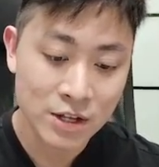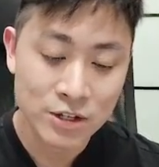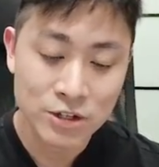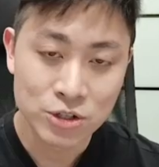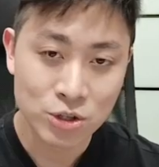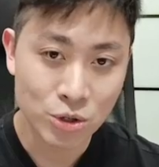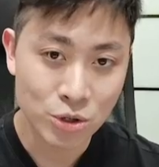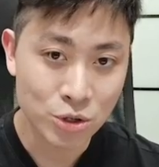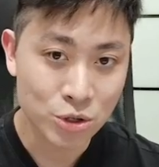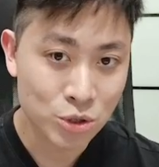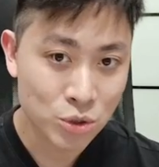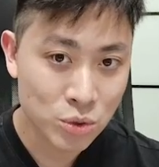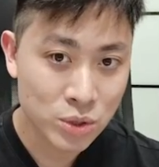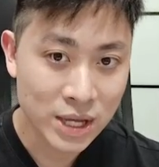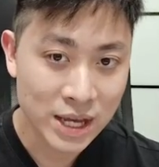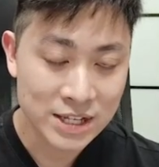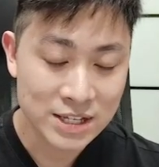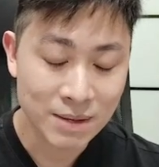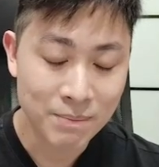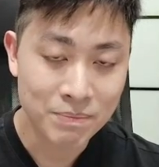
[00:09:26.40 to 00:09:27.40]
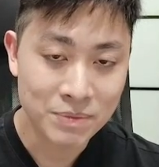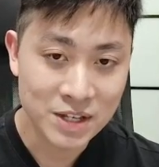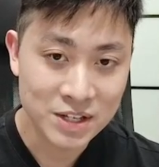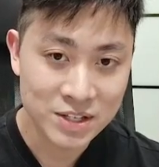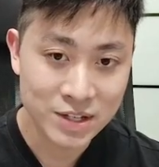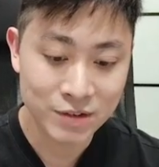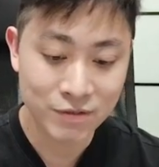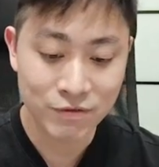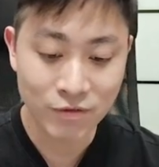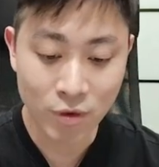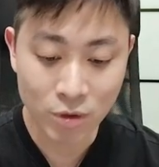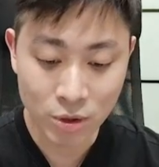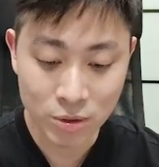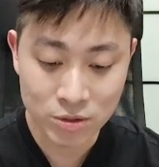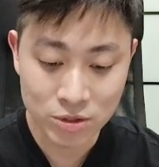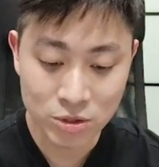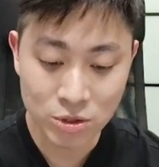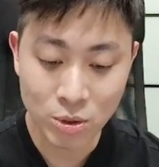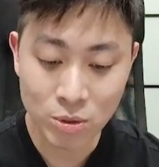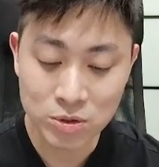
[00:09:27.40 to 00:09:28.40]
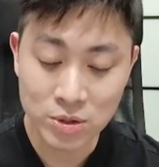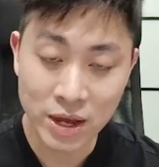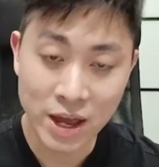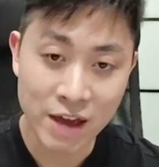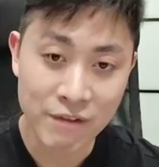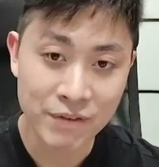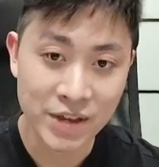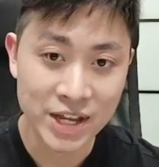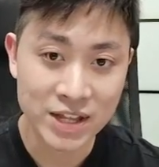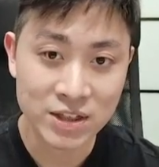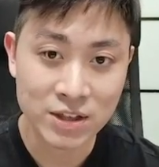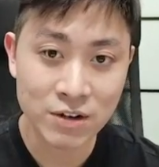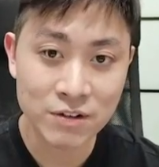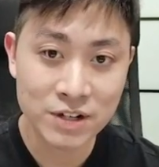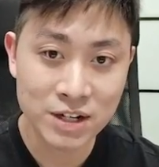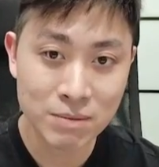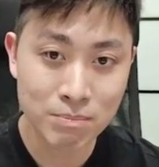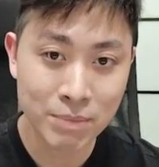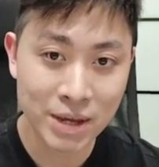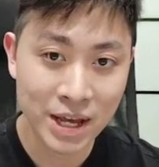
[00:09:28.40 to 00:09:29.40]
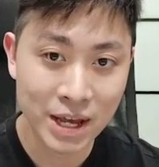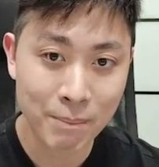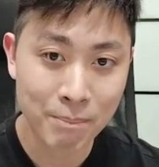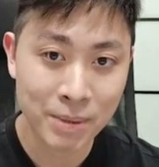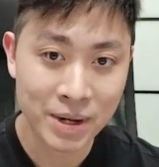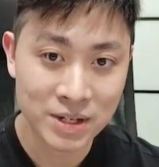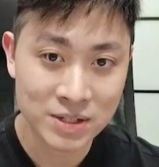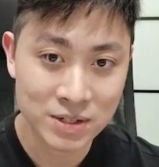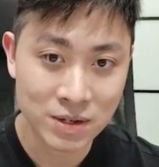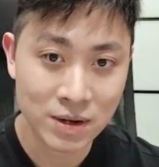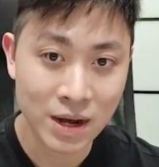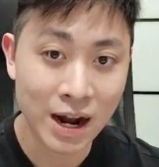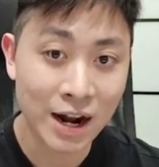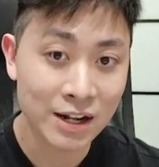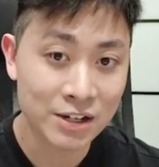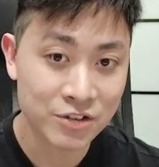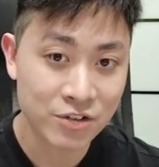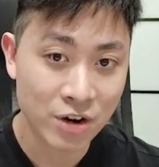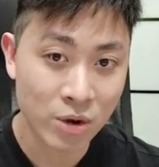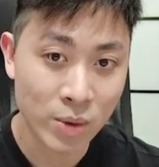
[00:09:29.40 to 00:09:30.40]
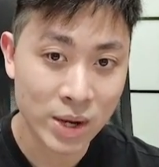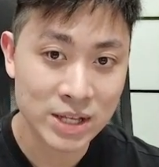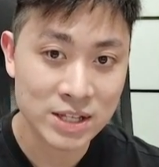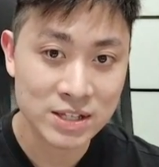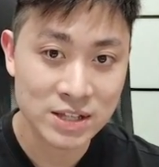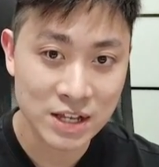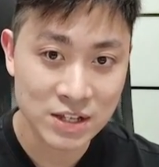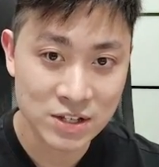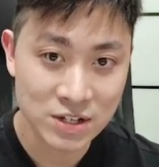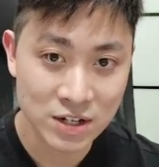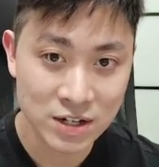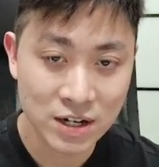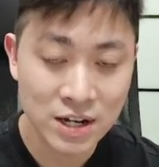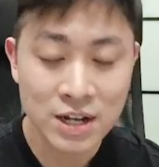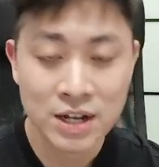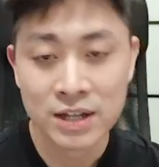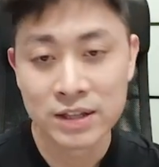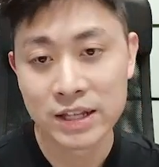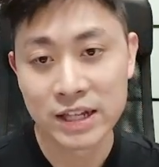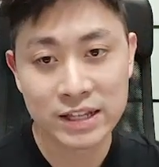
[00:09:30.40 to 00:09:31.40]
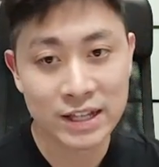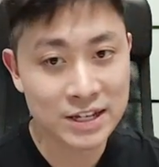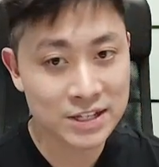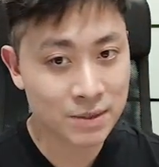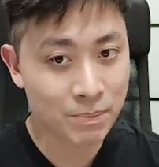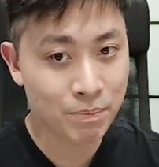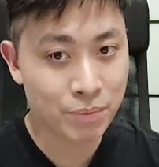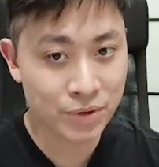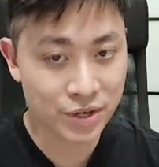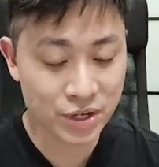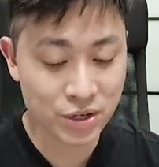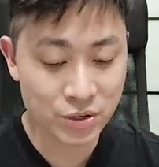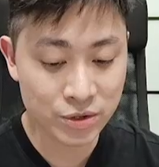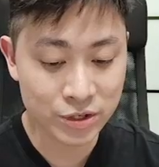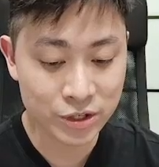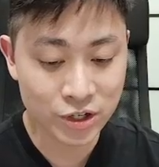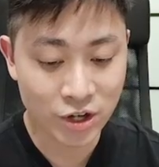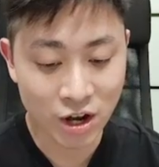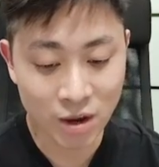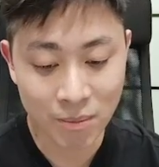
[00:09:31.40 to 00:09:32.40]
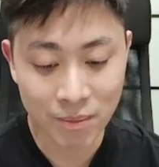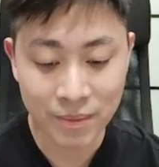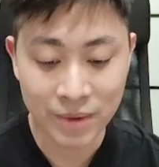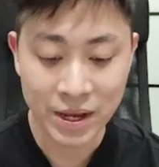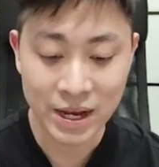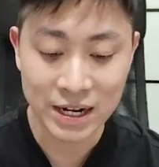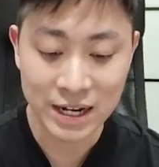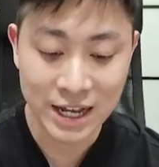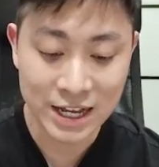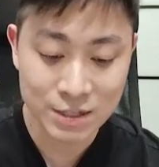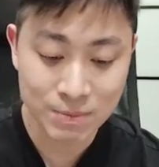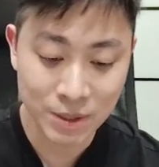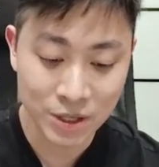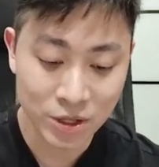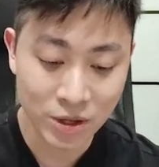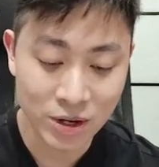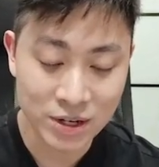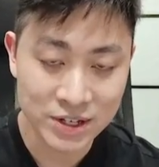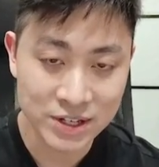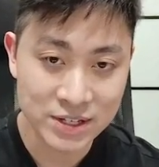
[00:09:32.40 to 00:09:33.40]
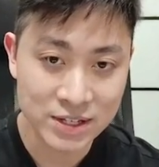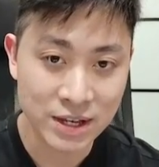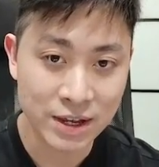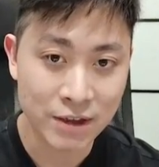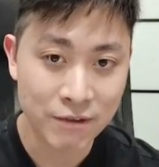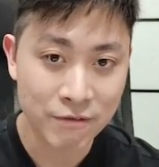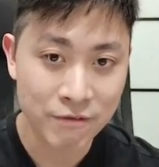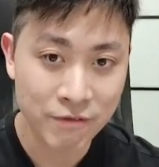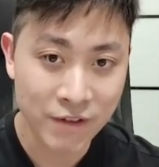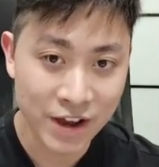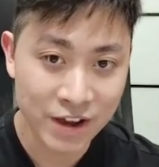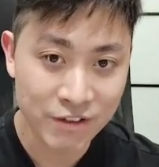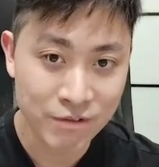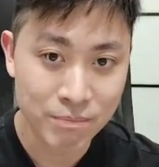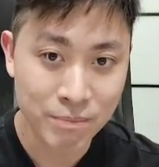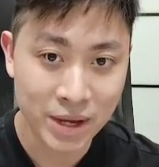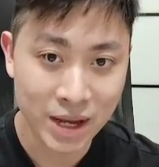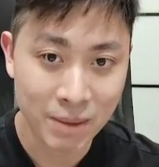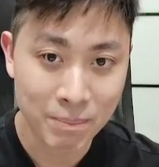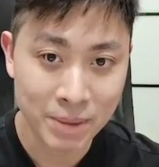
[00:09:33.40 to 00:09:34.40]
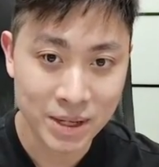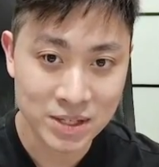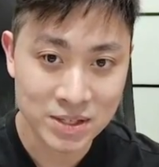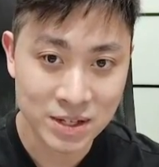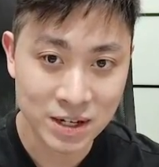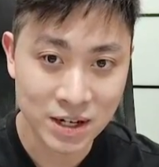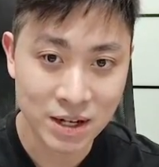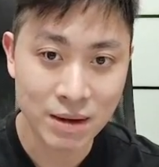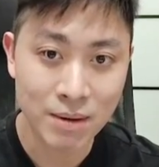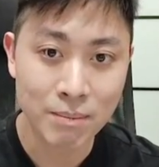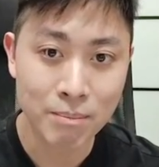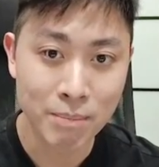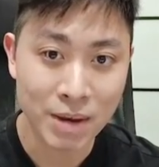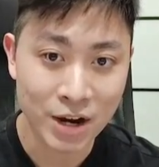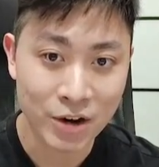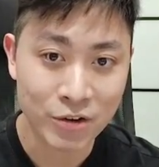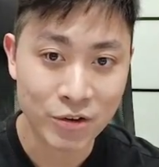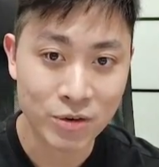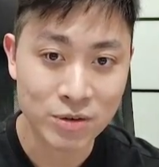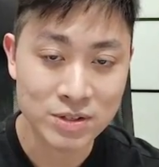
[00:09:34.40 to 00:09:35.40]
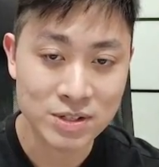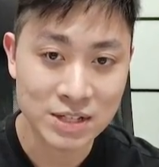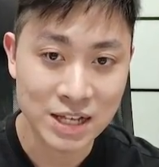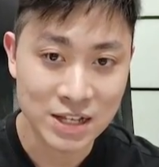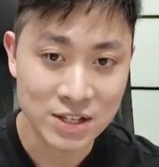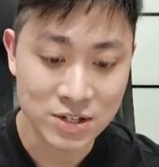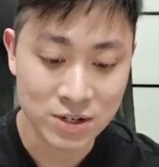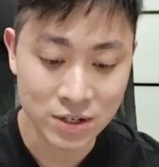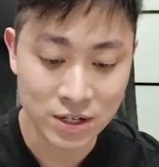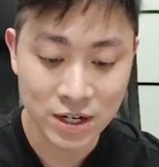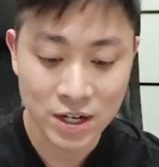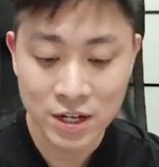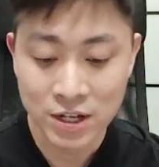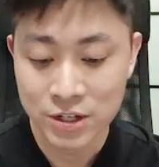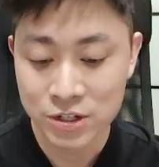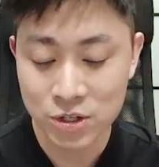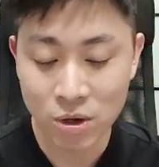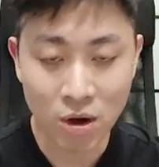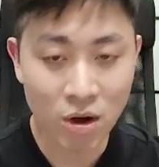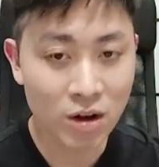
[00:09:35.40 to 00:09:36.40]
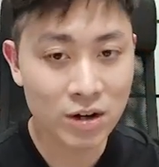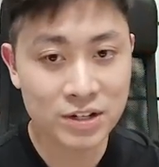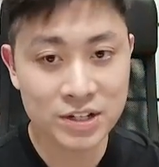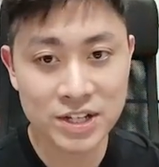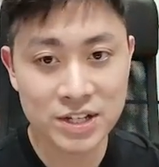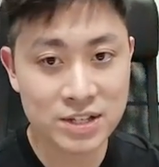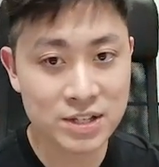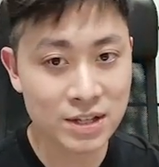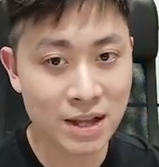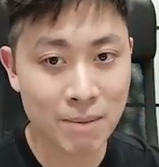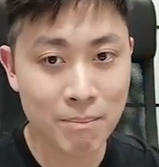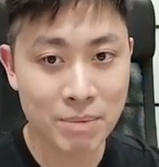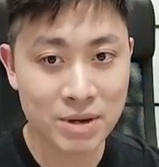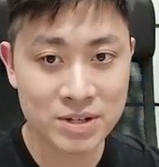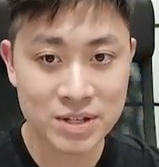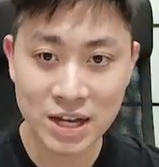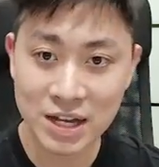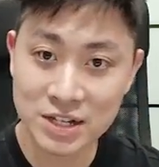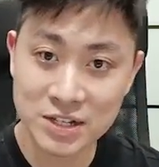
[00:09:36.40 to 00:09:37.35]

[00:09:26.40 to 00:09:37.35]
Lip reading: So you do get some decent photos. You also have a 13 megapixel ultra wide sensor that does a pretty good job. And last but not least, a 5 megapixel macro sensor. So all these numbers are